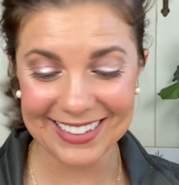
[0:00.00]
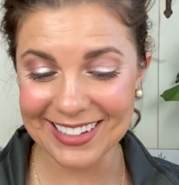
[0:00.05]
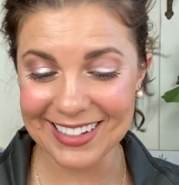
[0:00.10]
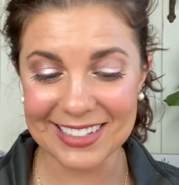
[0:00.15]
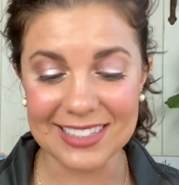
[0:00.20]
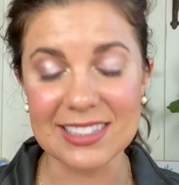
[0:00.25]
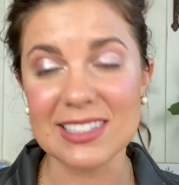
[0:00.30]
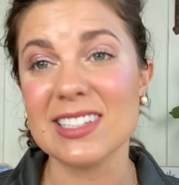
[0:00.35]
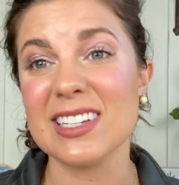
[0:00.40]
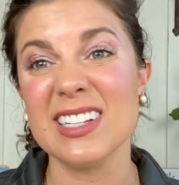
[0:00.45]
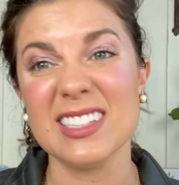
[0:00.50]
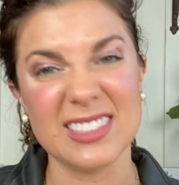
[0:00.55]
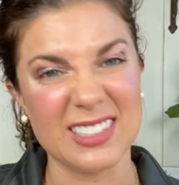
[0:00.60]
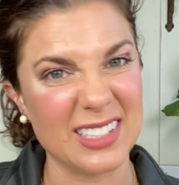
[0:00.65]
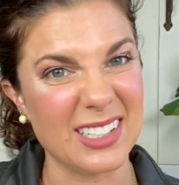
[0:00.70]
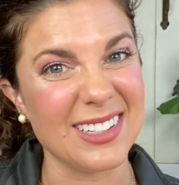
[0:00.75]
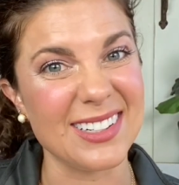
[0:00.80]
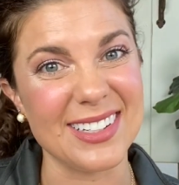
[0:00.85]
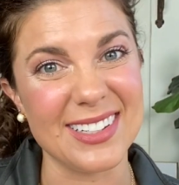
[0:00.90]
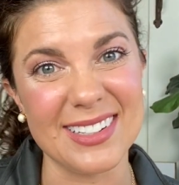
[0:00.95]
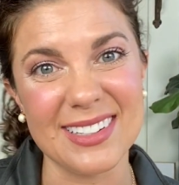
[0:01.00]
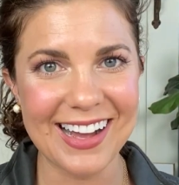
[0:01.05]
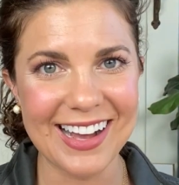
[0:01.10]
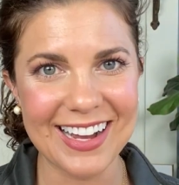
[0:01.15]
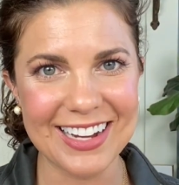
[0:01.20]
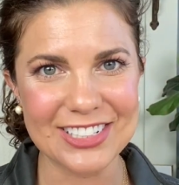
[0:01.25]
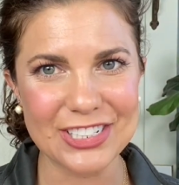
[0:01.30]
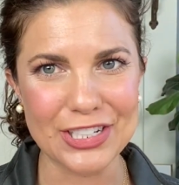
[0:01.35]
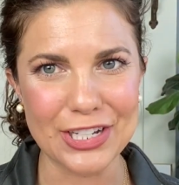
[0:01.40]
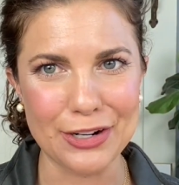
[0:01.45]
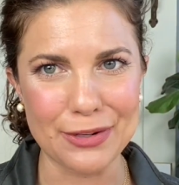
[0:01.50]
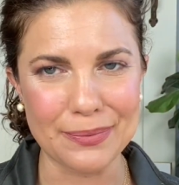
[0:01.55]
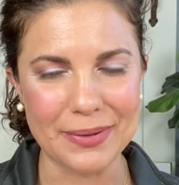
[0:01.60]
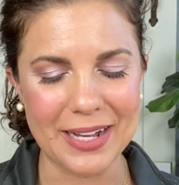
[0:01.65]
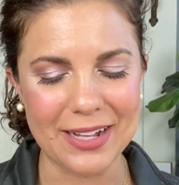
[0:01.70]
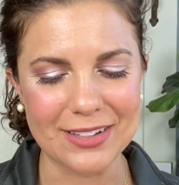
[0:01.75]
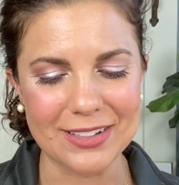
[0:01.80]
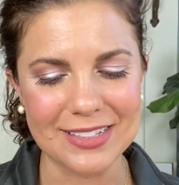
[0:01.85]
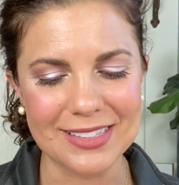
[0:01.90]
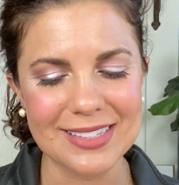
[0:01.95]
It's good. Eyeshadow
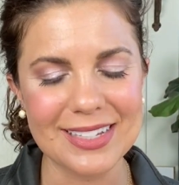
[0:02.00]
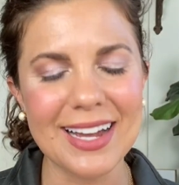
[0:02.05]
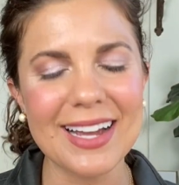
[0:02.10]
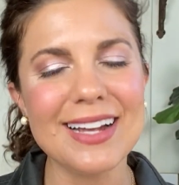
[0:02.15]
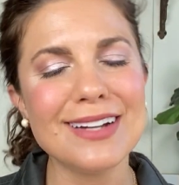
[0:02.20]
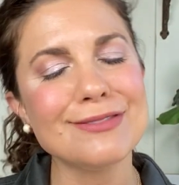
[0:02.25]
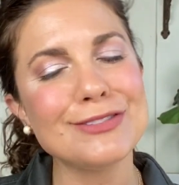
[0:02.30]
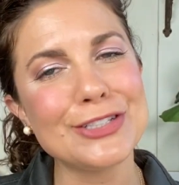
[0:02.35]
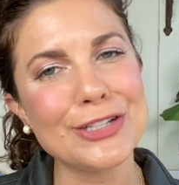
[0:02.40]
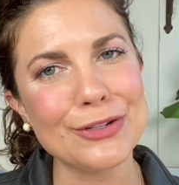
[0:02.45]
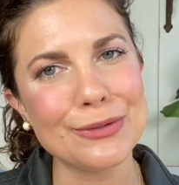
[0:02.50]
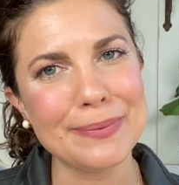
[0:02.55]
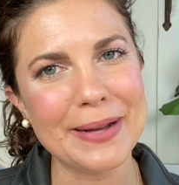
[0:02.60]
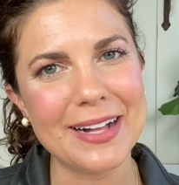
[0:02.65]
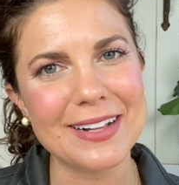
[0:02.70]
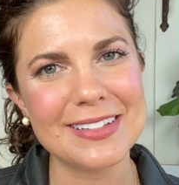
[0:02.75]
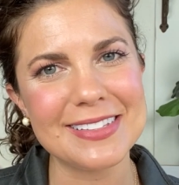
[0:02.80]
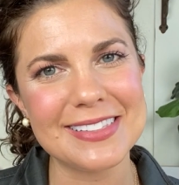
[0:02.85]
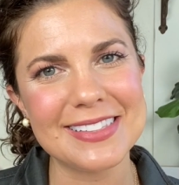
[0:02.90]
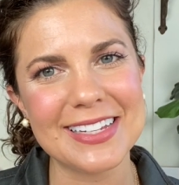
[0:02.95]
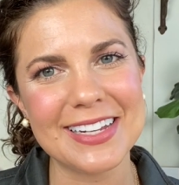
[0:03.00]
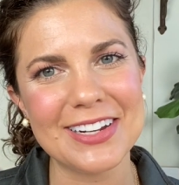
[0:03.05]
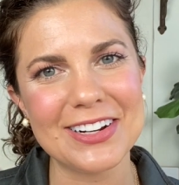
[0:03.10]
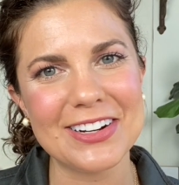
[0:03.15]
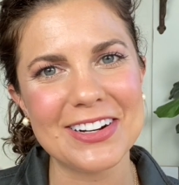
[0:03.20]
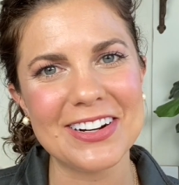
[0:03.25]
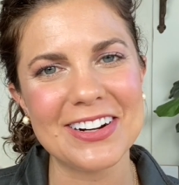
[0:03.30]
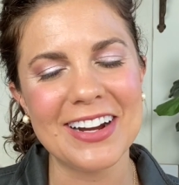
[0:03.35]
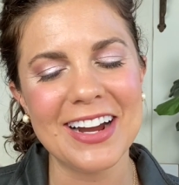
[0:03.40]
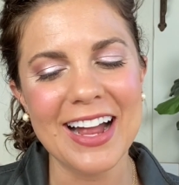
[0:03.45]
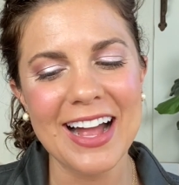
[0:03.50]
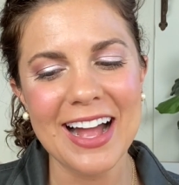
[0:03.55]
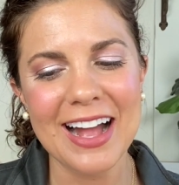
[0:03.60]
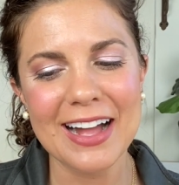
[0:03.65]
palettes. I have 2 palettes here.